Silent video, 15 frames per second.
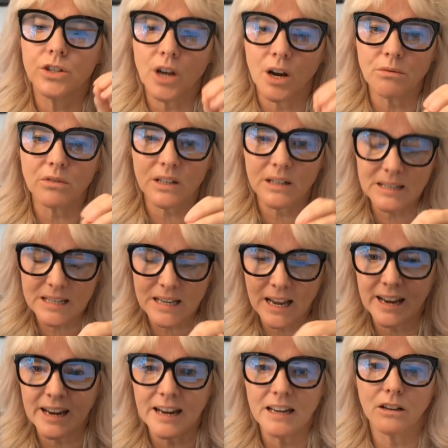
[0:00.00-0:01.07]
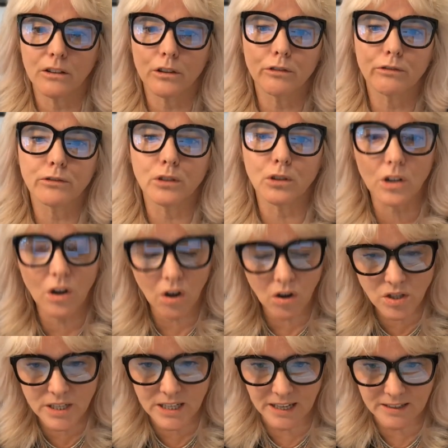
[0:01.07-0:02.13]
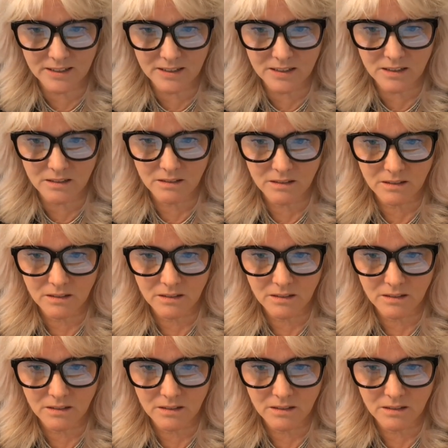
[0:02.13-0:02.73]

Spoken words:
don't contain the full content,